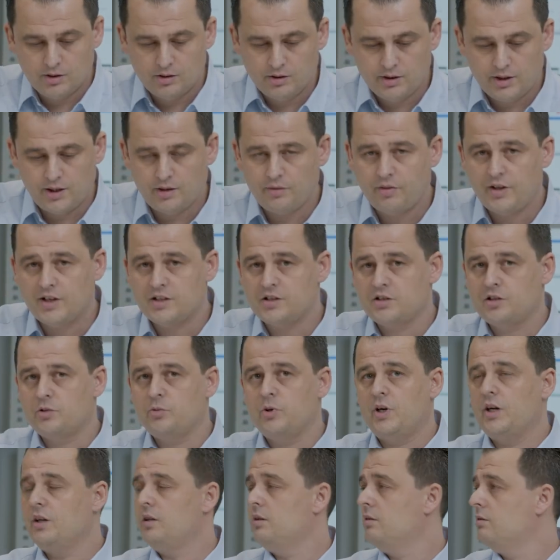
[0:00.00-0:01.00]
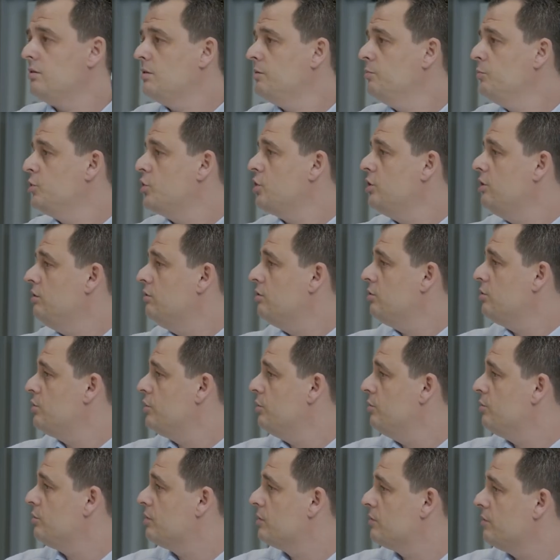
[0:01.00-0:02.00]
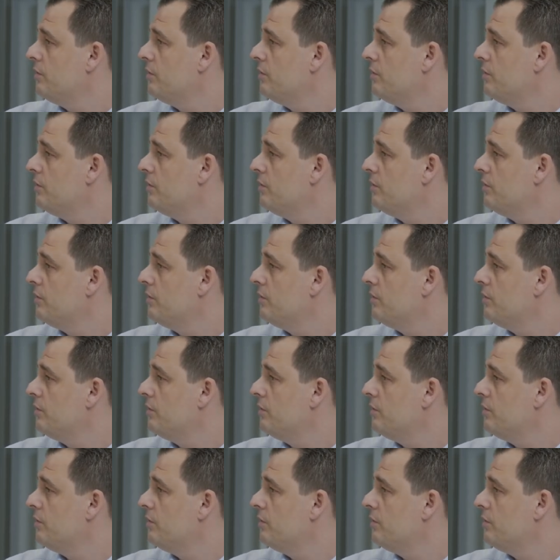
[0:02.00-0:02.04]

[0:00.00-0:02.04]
yeah, that's the right machine to choose